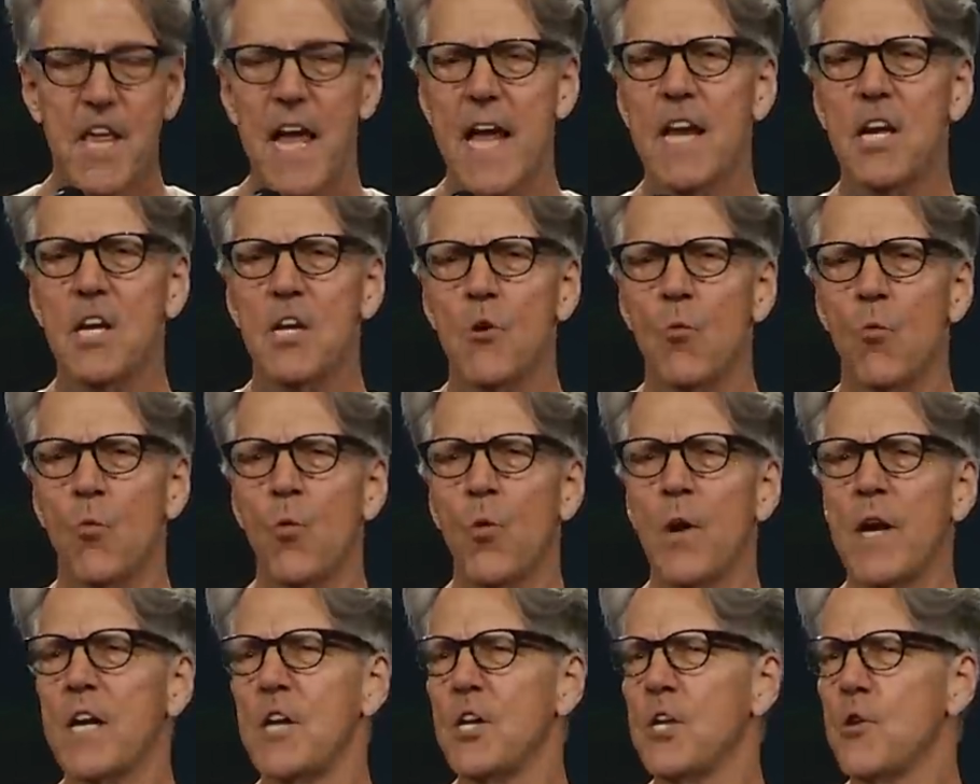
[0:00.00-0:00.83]
Then,
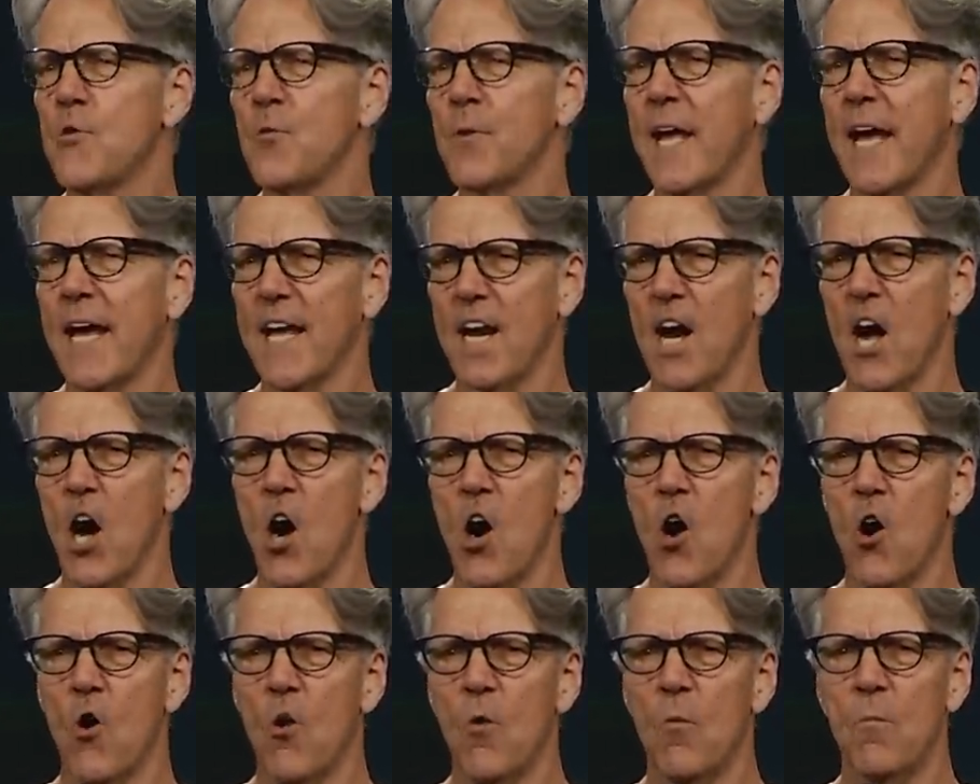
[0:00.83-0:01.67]
when you get
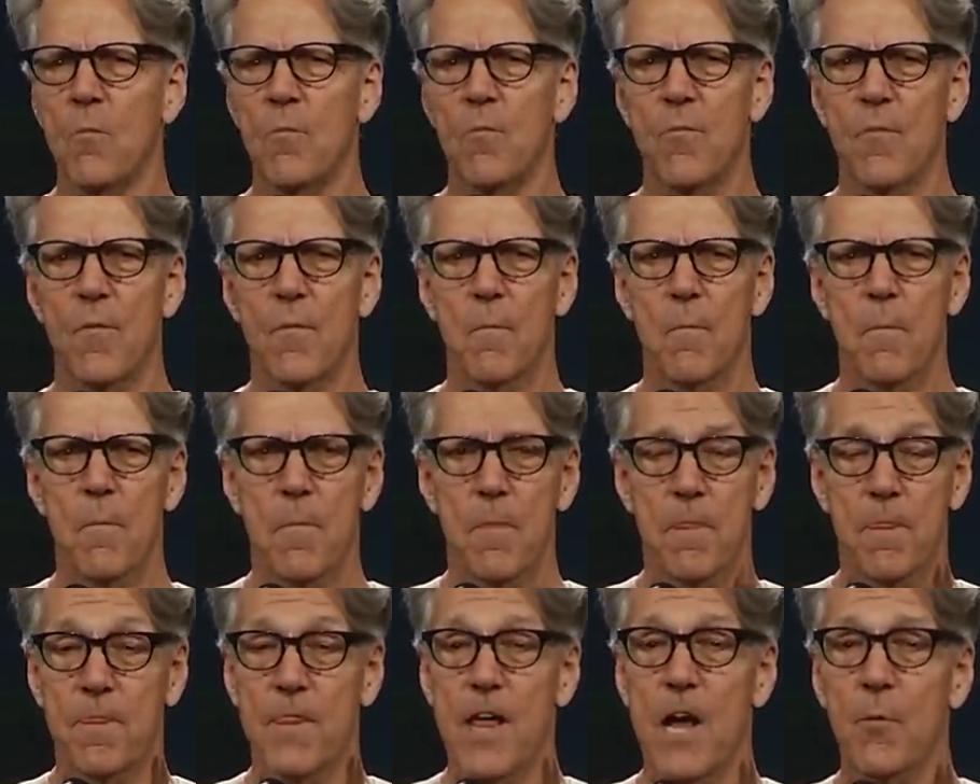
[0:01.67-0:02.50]
home,
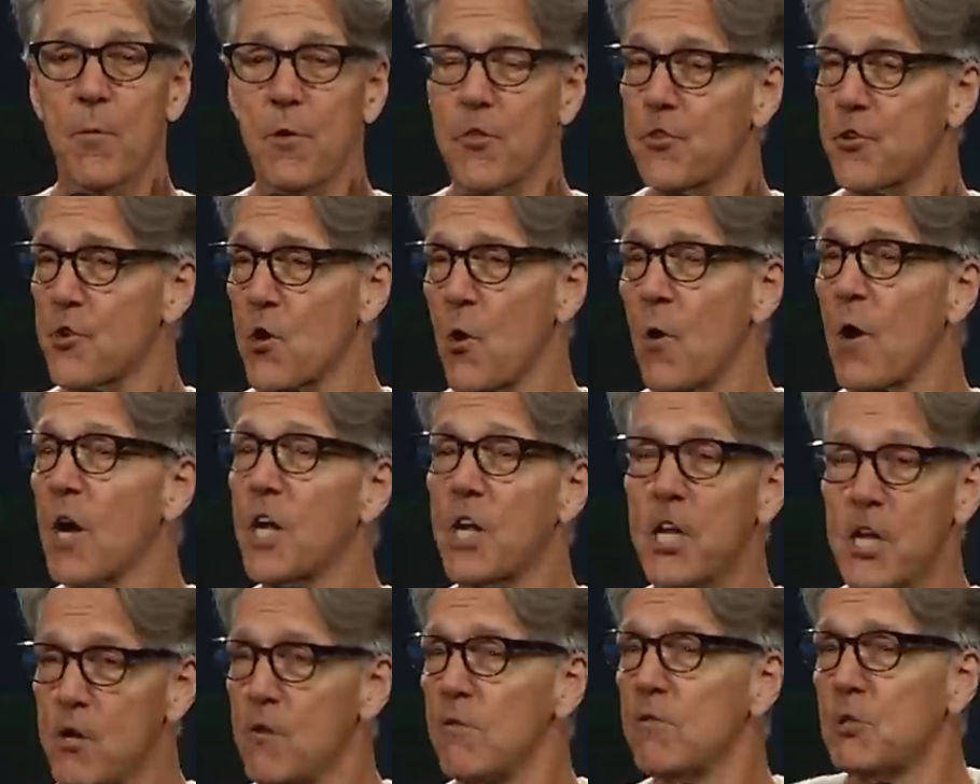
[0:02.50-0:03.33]
they would throw
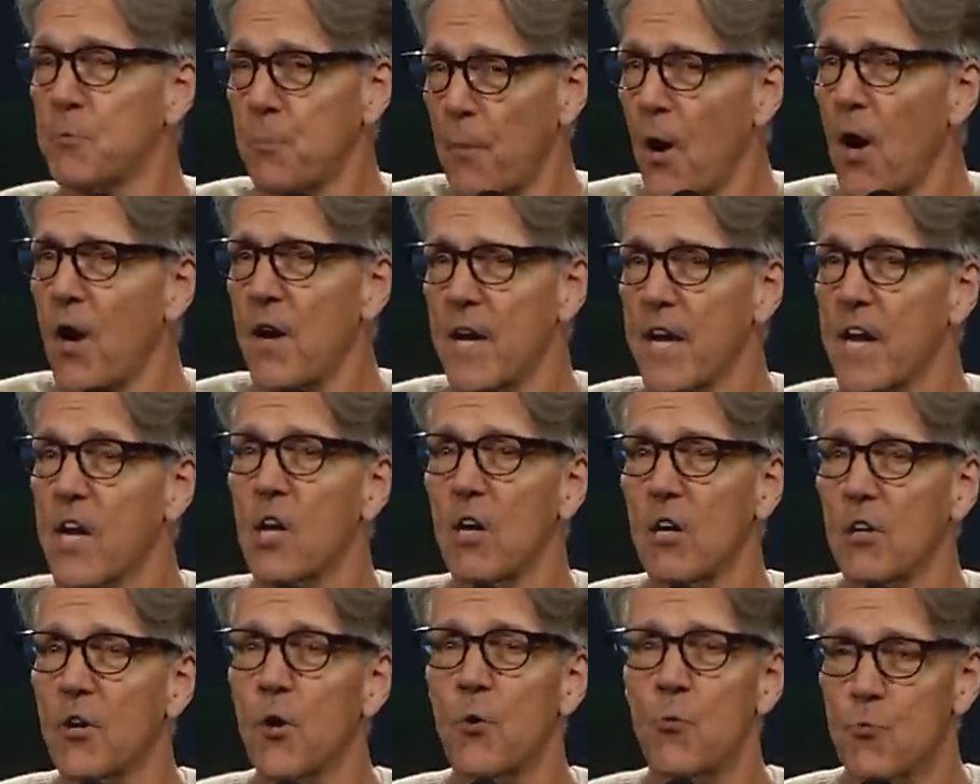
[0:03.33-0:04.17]
a huge party
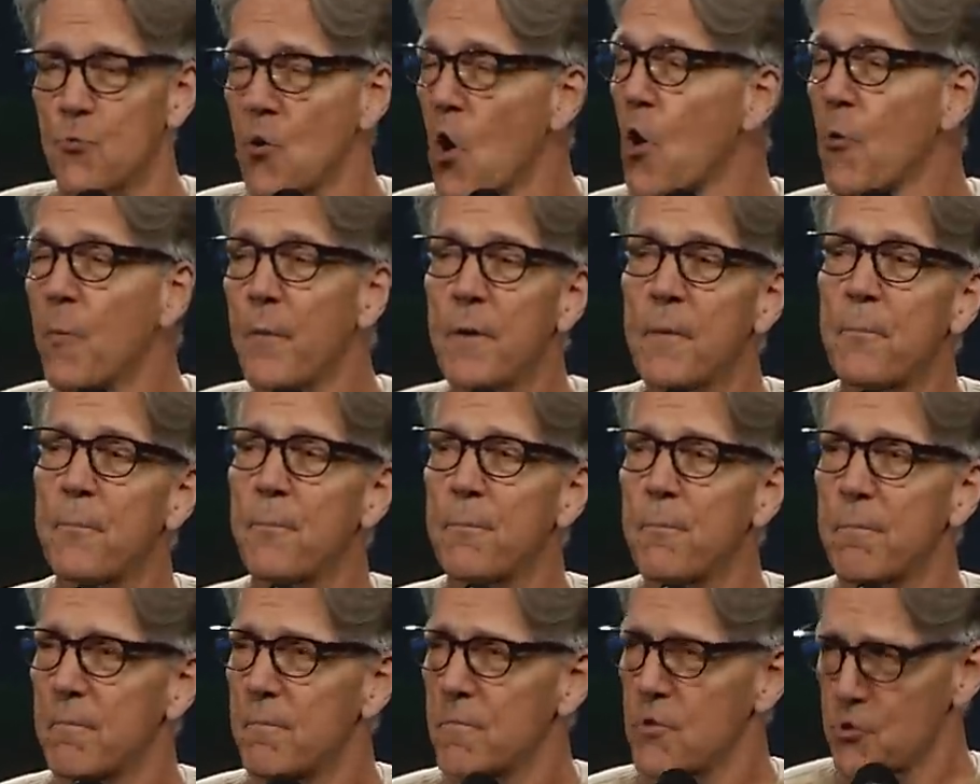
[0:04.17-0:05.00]
called a Roman
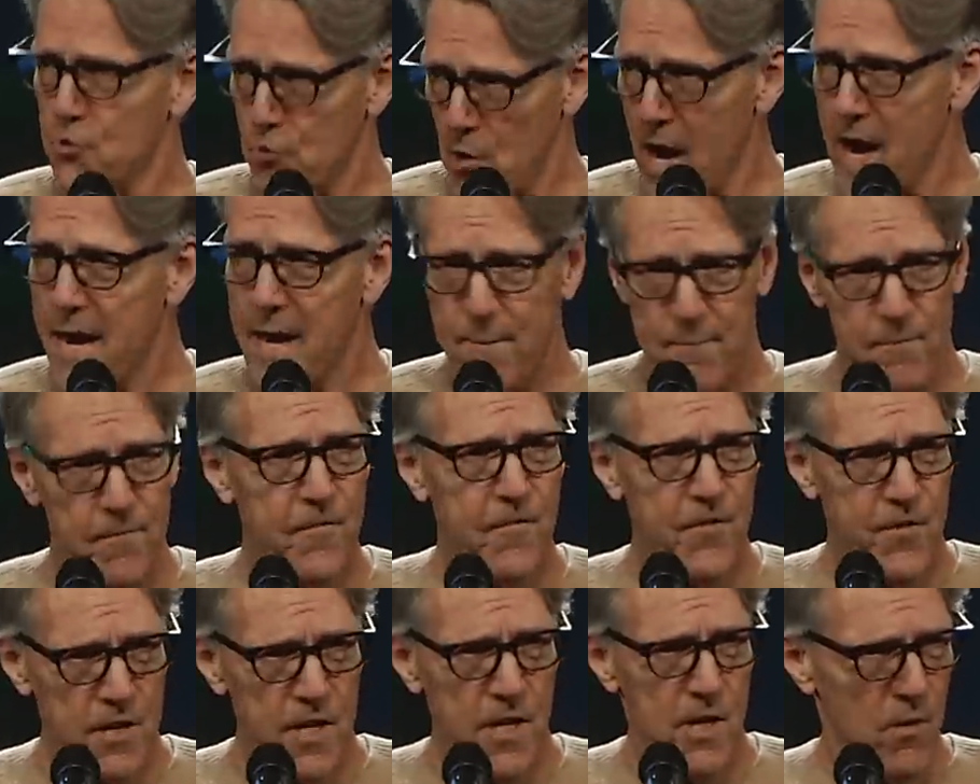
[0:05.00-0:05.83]
triumph
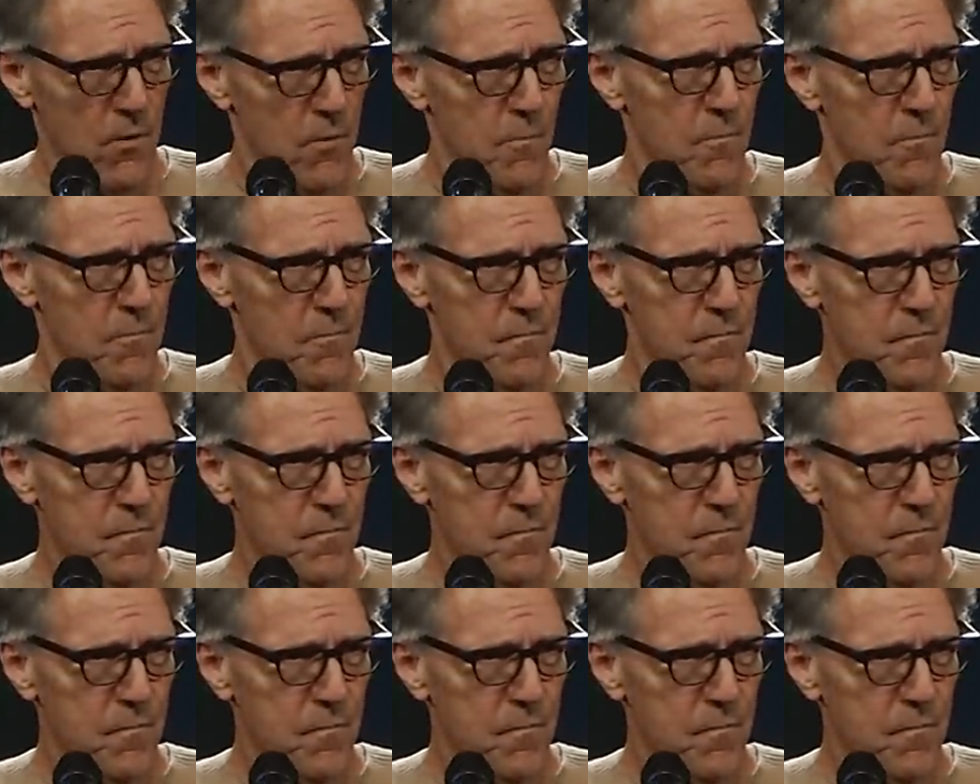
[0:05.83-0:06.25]
for you.